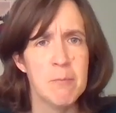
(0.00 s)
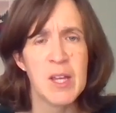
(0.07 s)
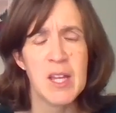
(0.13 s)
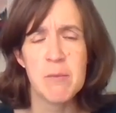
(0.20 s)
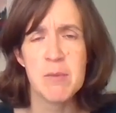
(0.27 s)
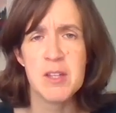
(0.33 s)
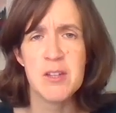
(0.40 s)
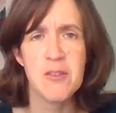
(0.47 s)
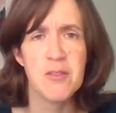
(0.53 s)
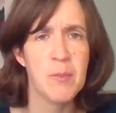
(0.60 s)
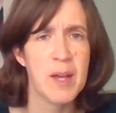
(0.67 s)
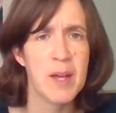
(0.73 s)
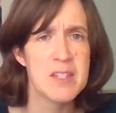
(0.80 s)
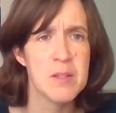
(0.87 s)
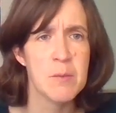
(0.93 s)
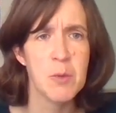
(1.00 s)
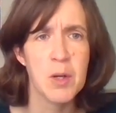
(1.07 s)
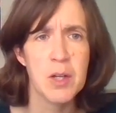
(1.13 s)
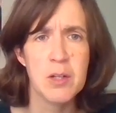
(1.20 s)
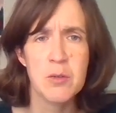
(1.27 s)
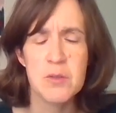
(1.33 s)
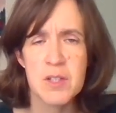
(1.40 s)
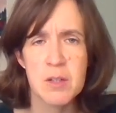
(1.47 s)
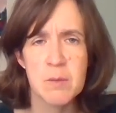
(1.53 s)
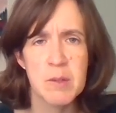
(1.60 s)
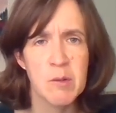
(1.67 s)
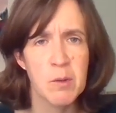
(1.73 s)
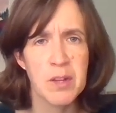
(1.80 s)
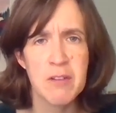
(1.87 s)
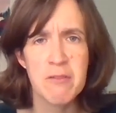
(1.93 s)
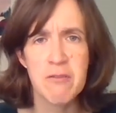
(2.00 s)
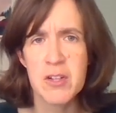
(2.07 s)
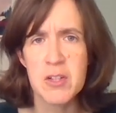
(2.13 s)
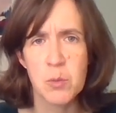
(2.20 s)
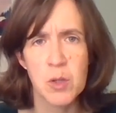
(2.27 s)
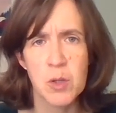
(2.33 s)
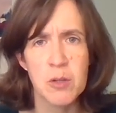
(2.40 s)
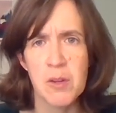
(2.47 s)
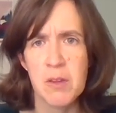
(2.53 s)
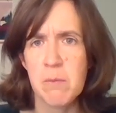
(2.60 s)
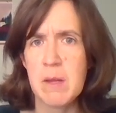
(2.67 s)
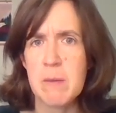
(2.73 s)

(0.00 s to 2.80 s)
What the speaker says: Maybe you've met someone who's going to be really fun to work with.